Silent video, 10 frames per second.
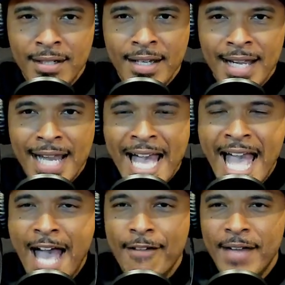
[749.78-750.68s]

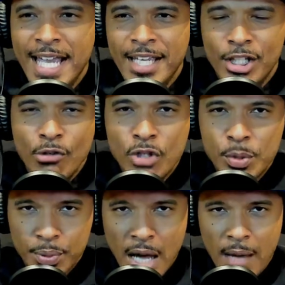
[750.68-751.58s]
have a huge
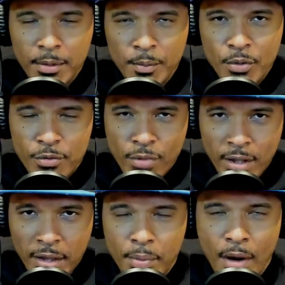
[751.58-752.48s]
problem with running
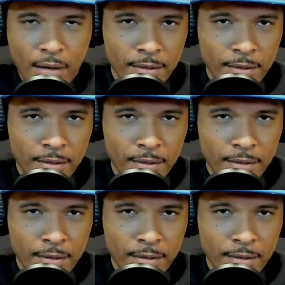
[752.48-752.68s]
the ball.